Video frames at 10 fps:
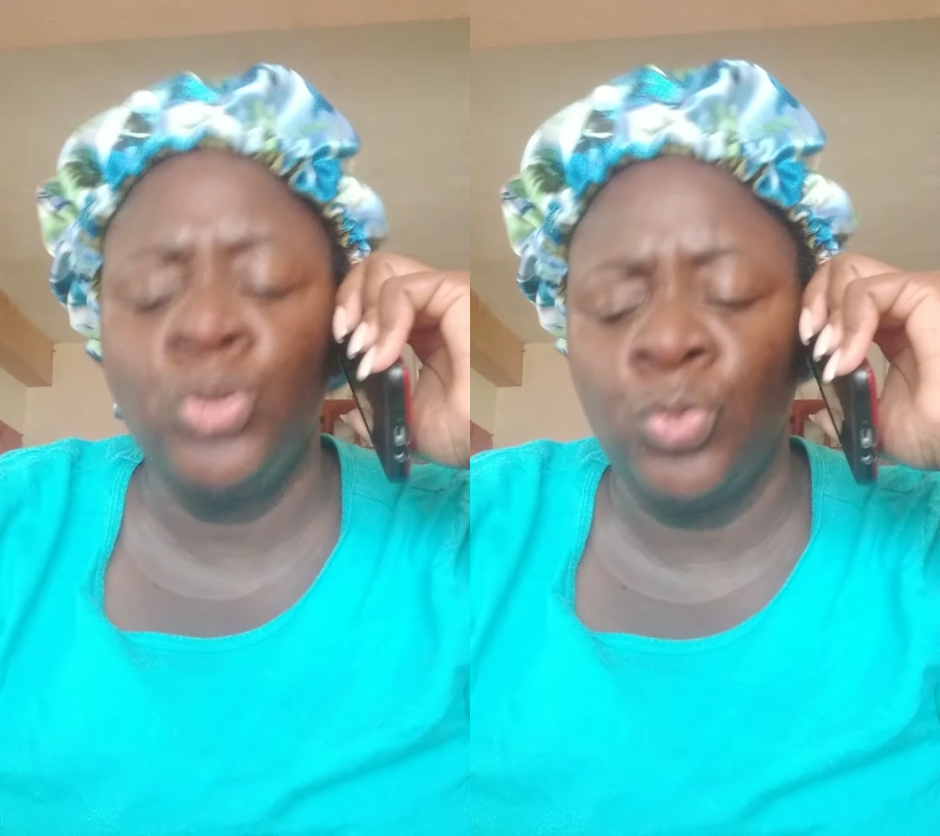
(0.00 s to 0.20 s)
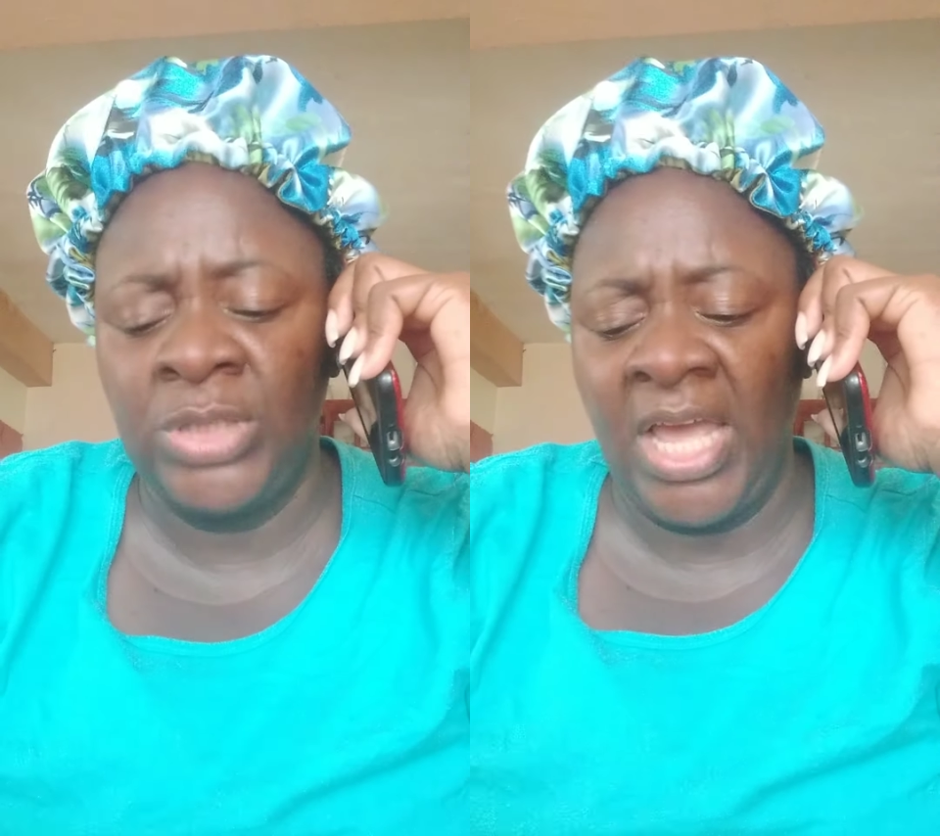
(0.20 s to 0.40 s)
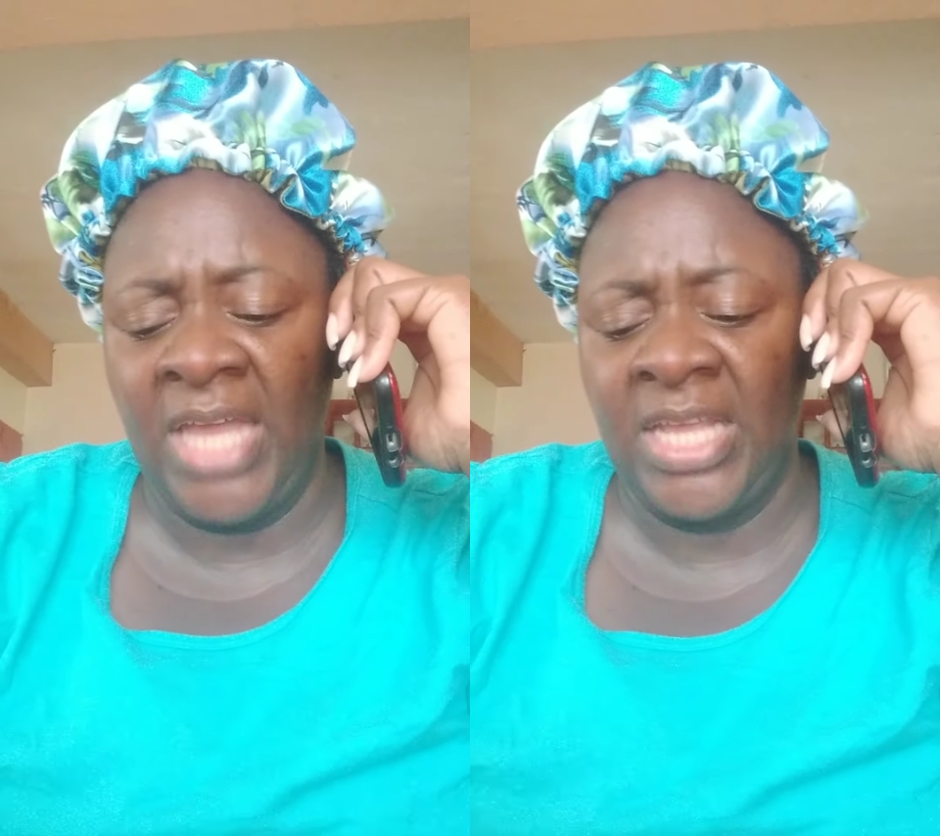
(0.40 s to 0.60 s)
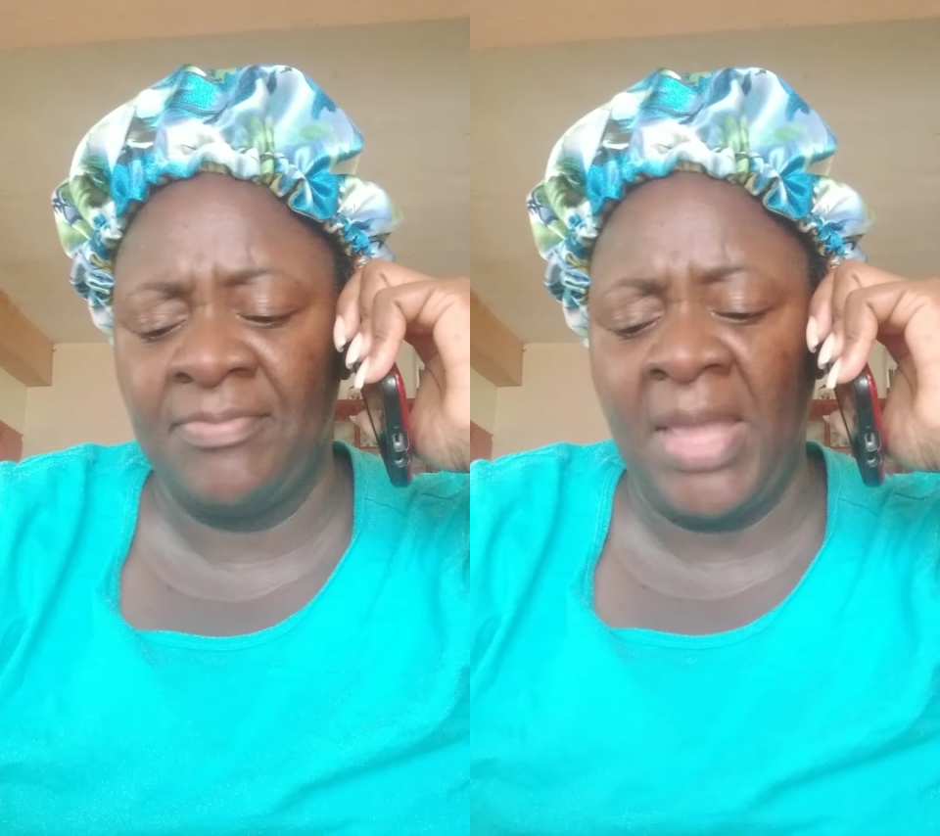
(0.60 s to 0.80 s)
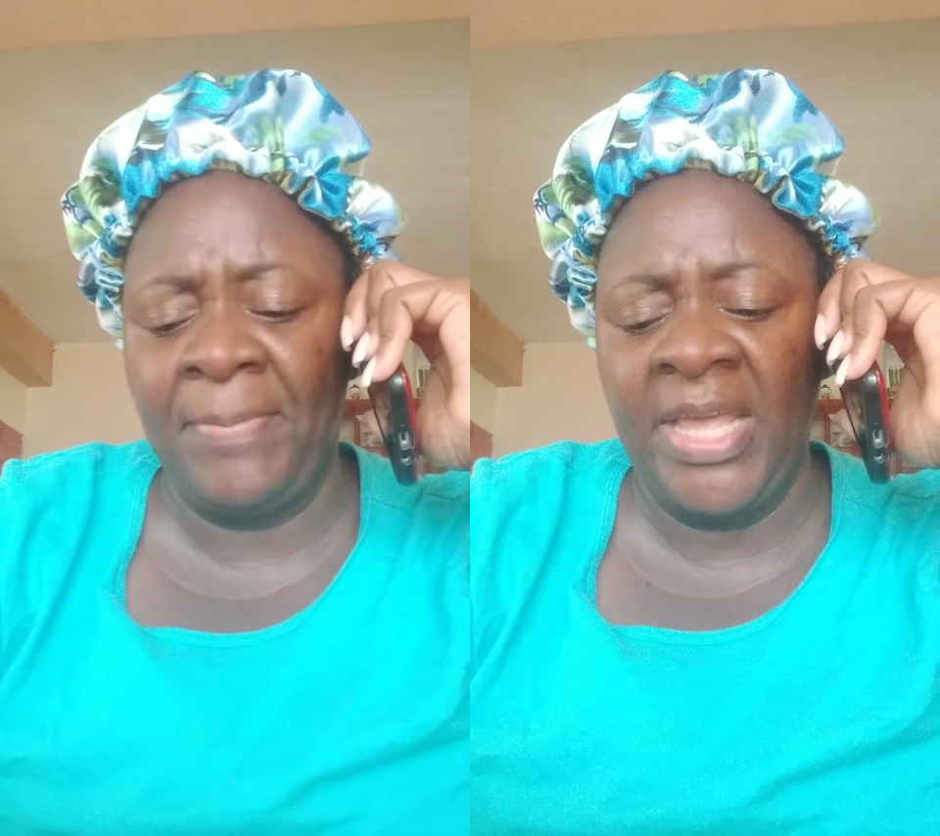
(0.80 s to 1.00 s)
two thing and them.
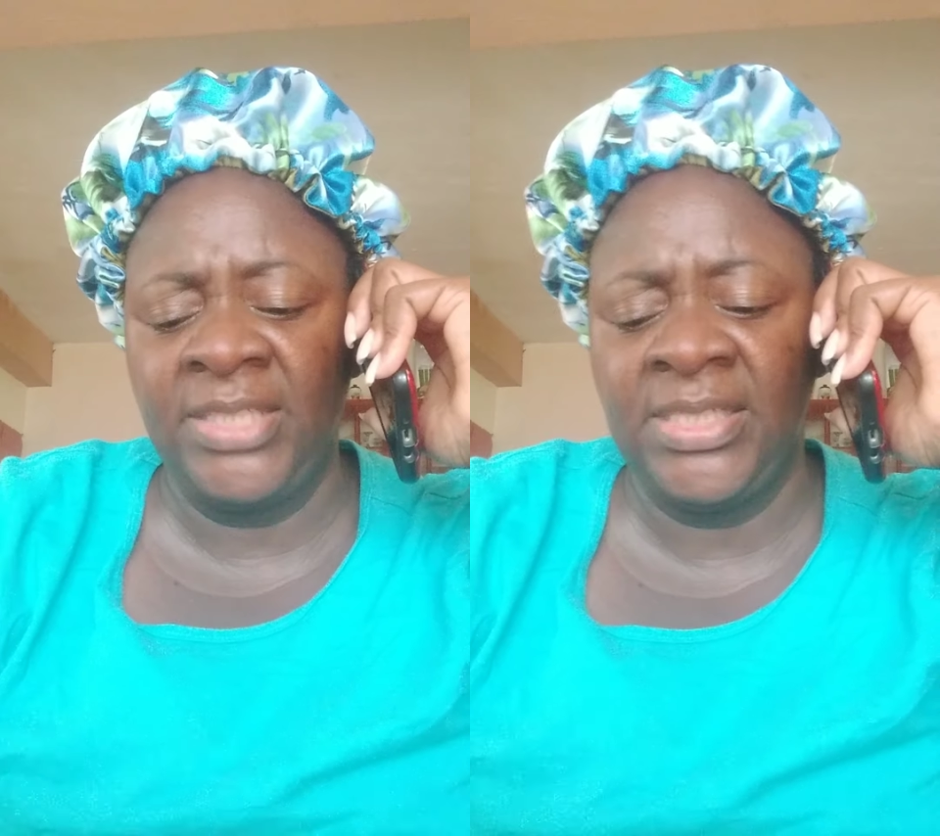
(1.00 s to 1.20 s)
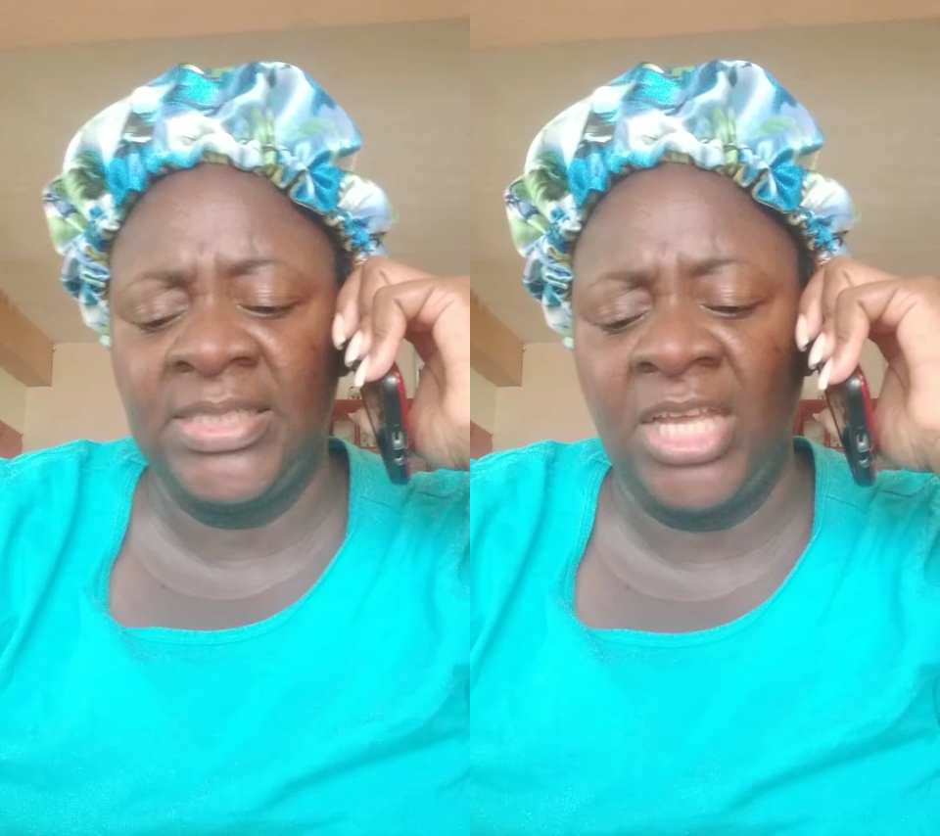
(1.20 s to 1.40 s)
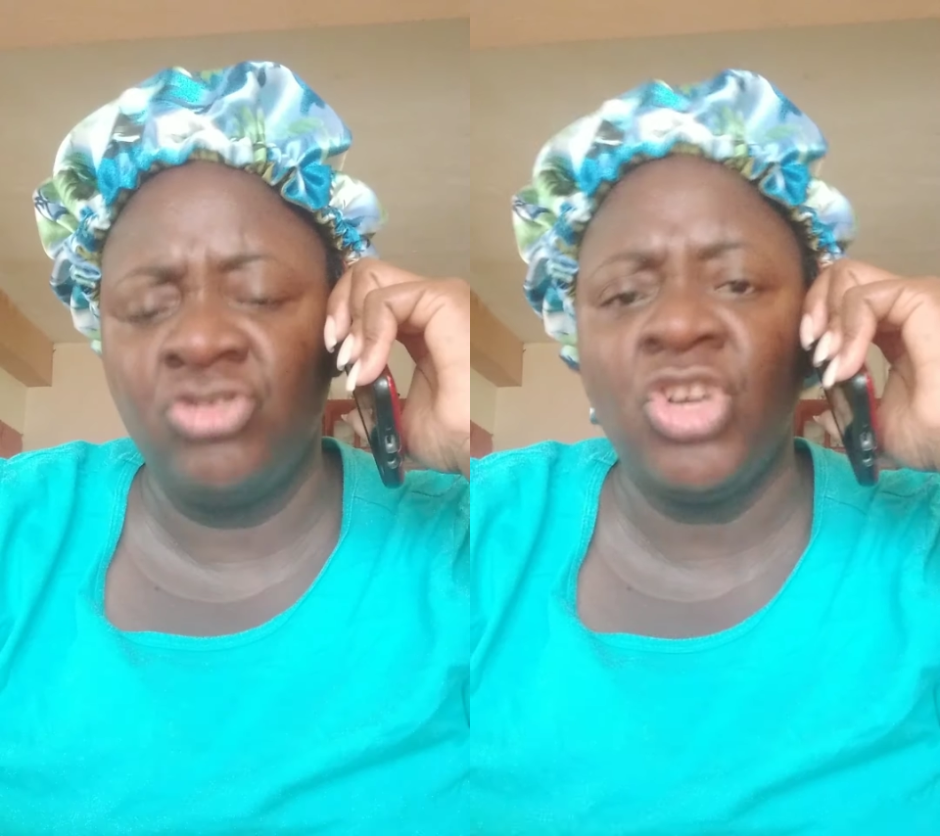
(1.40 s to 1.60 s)
Not plenty thing.